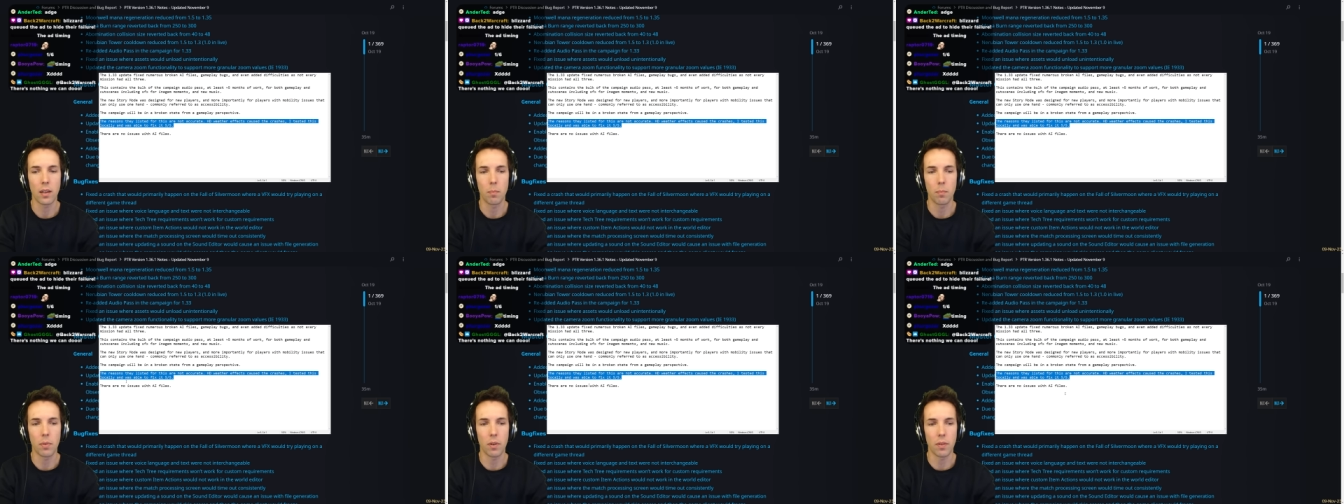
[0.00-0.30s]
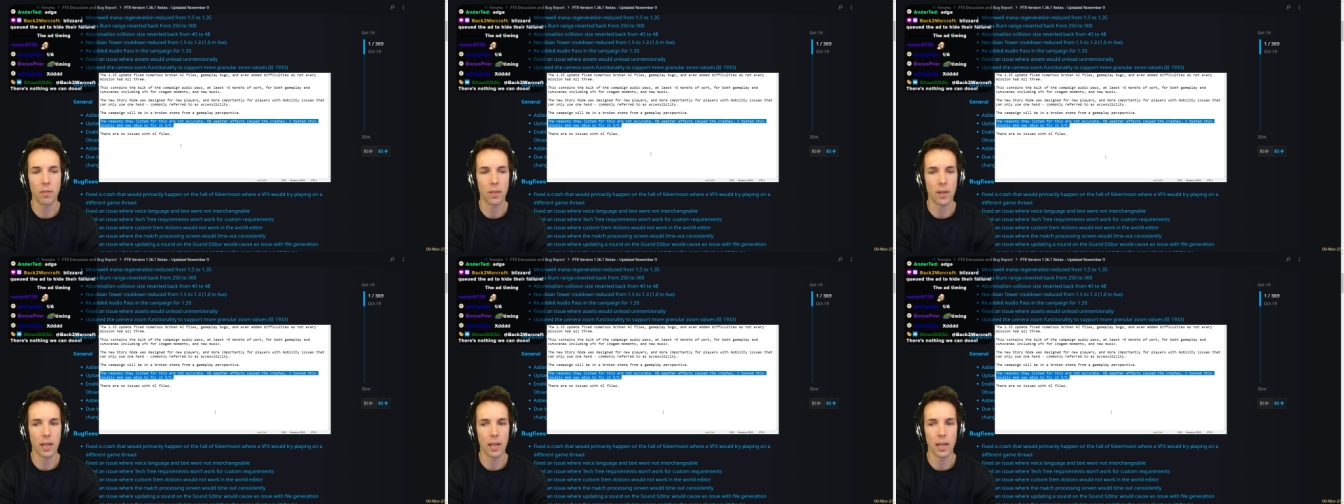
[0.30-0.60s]

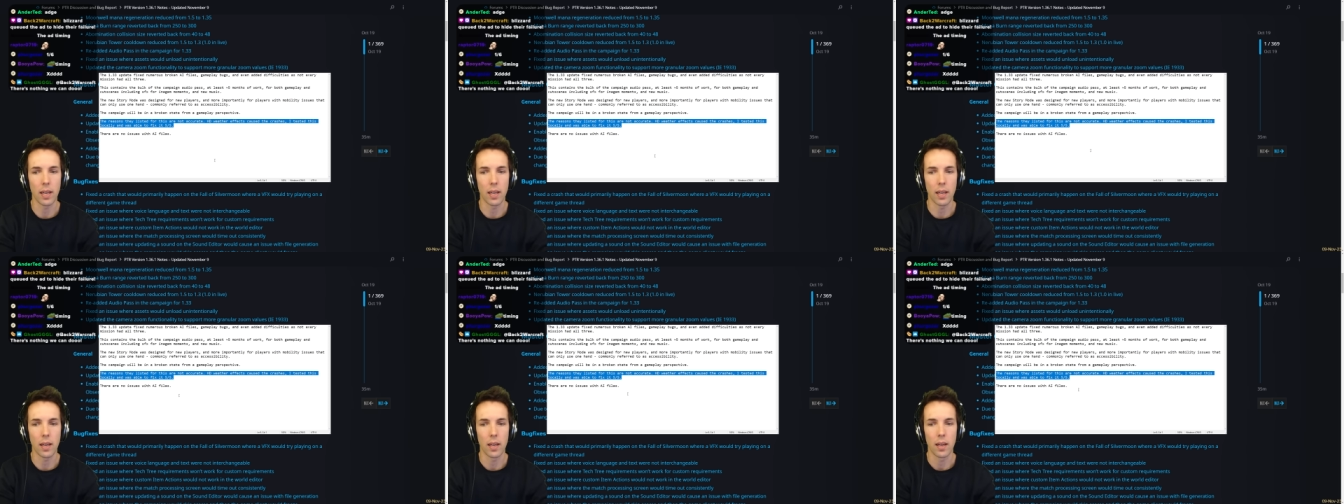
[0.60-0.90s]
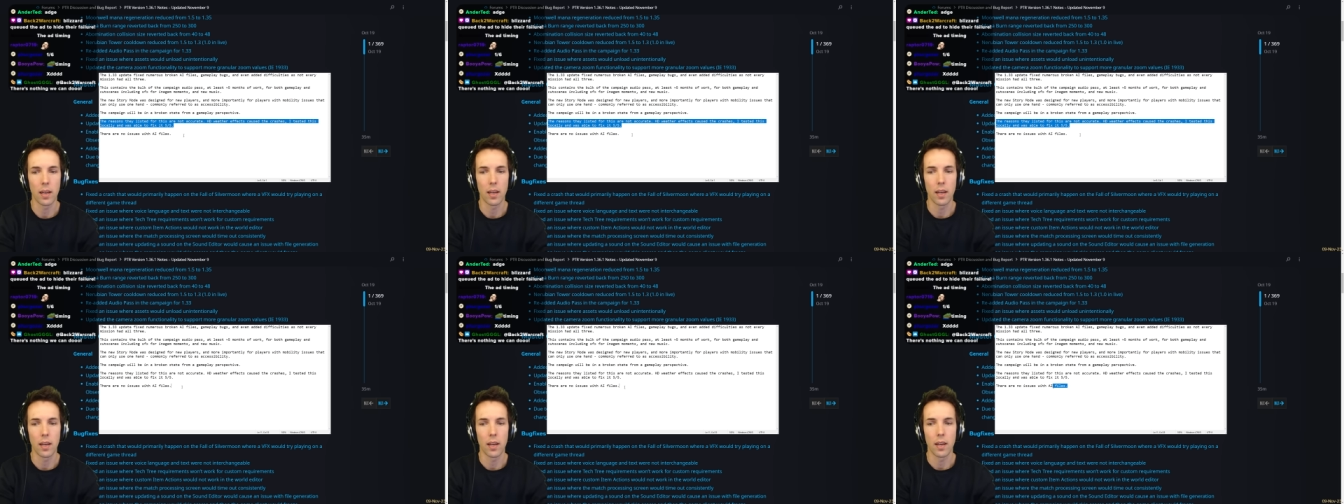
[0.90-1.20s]
perfectly.
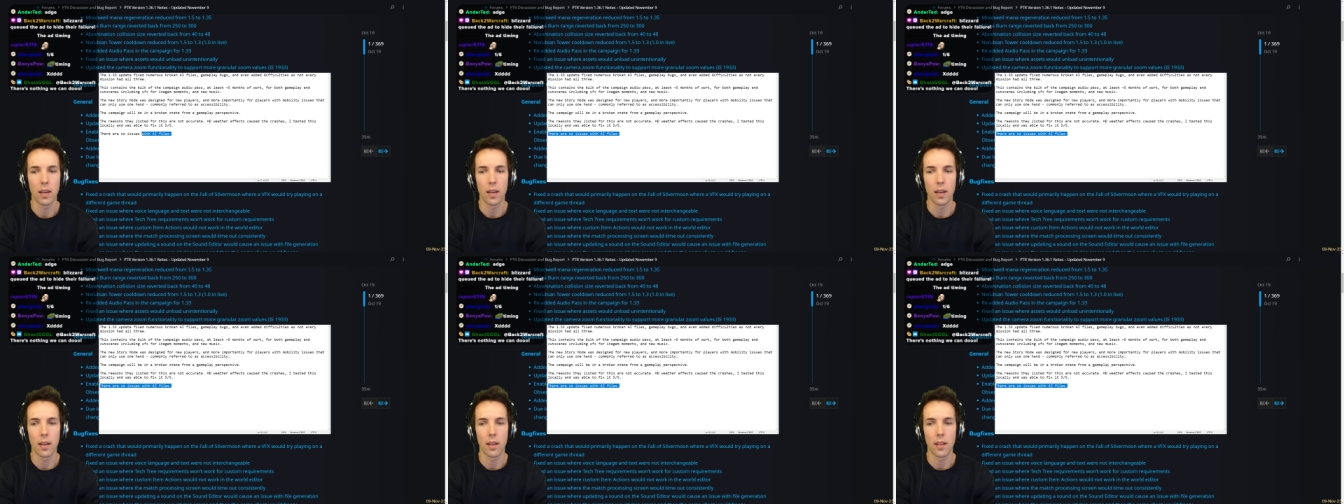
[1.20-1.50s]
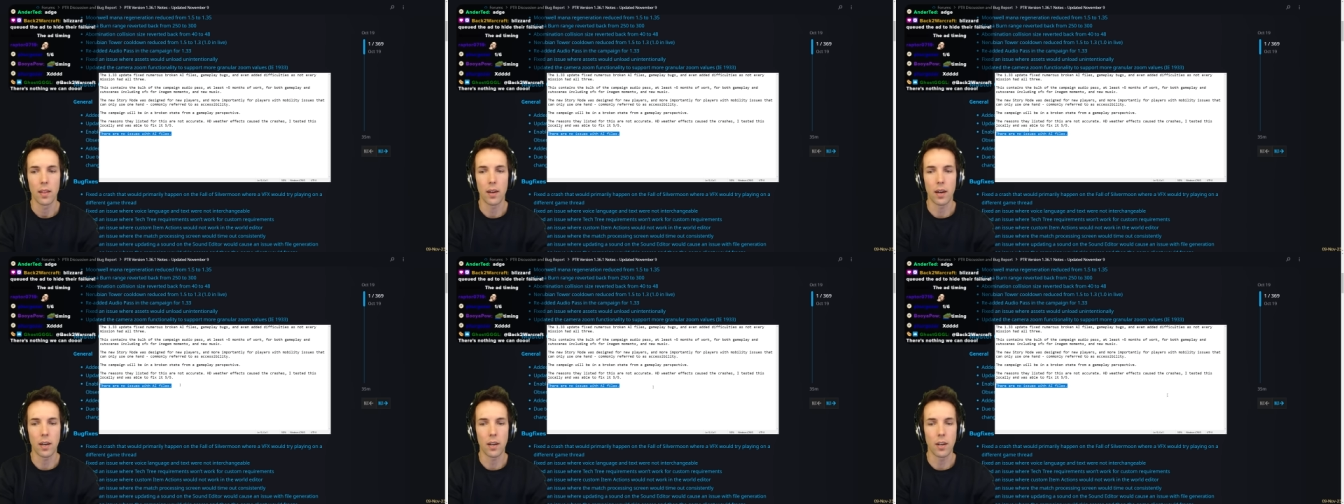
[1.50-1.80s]

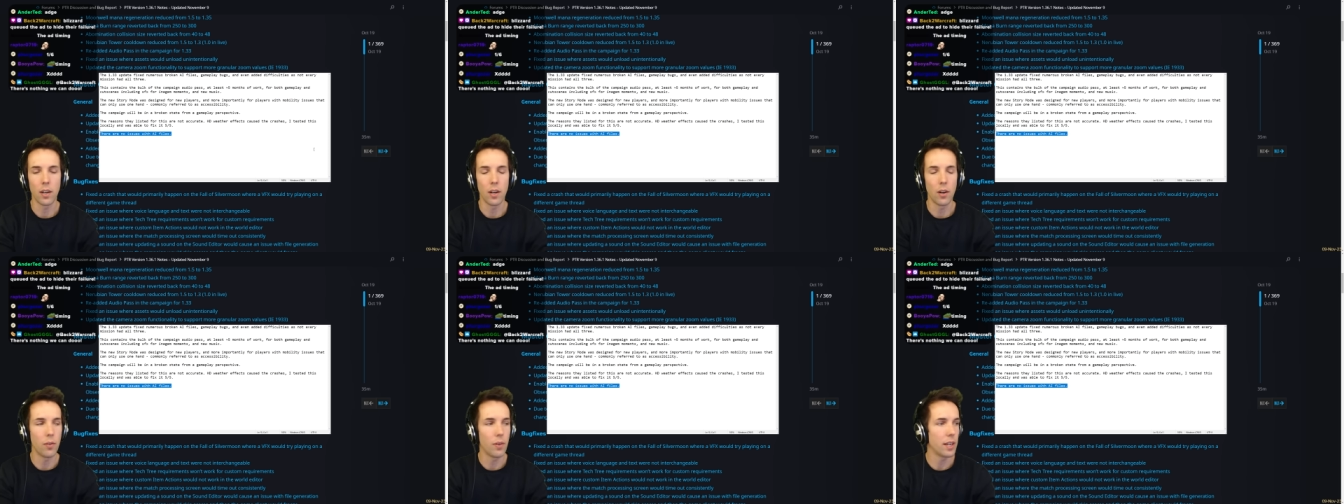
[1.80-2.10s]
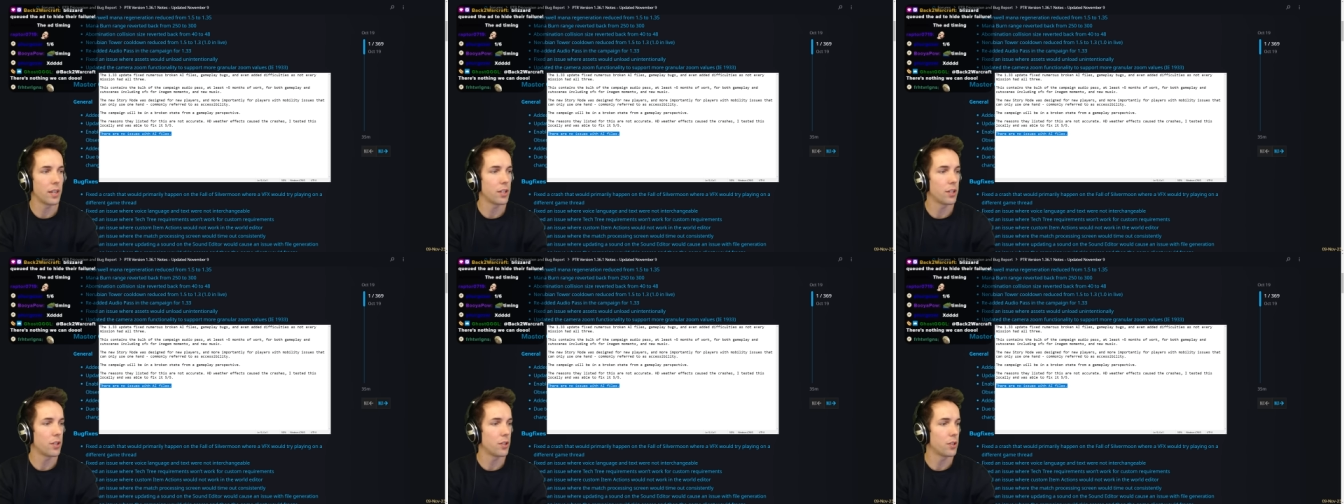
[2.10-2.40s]
There are no
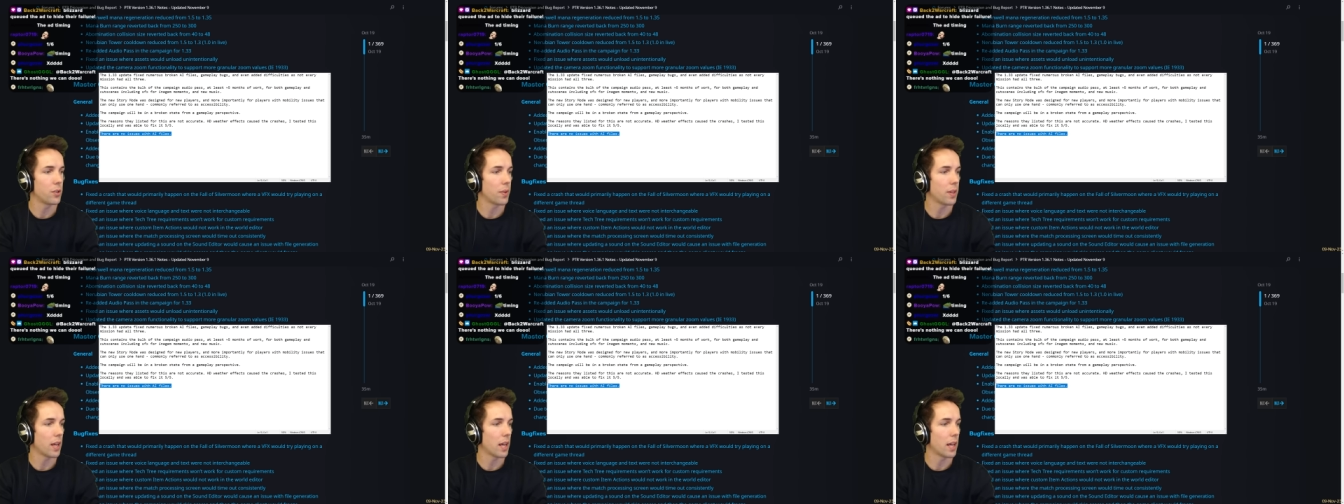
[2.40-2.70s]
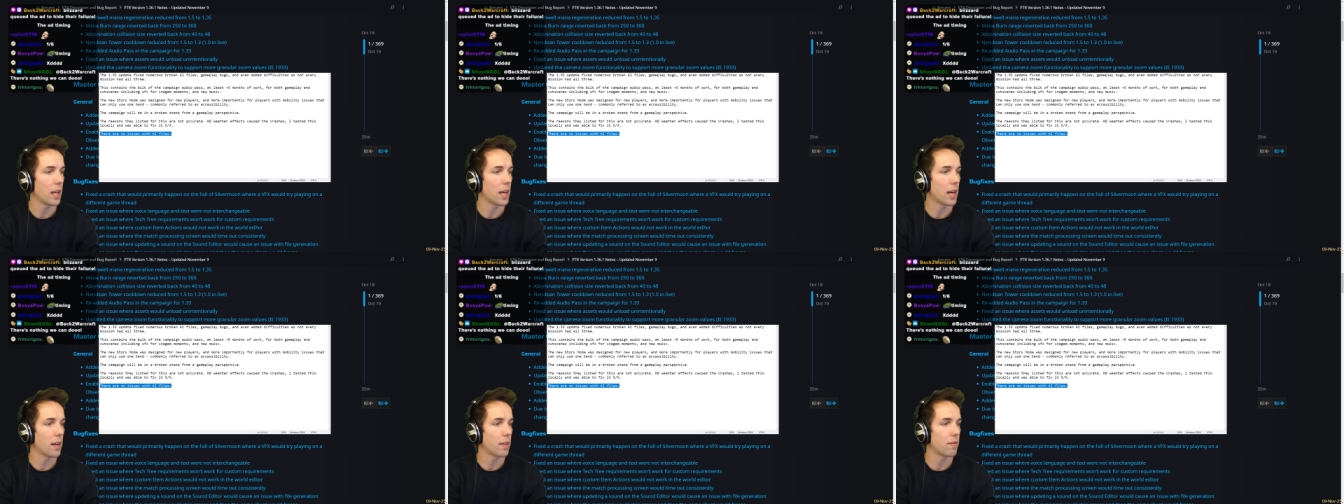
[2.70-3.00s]
issues with
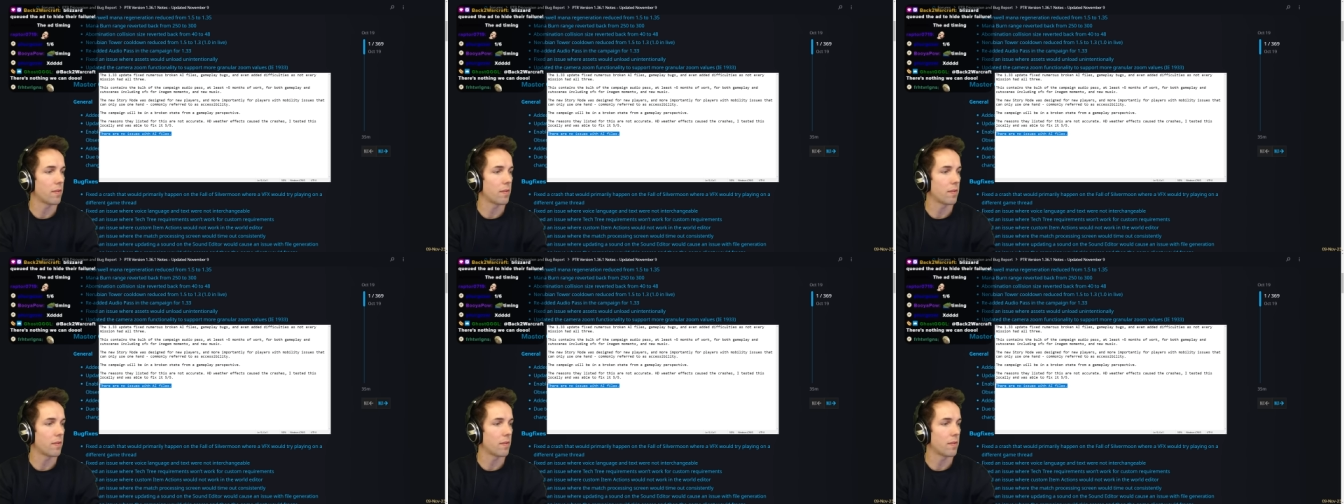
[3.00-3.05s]
AI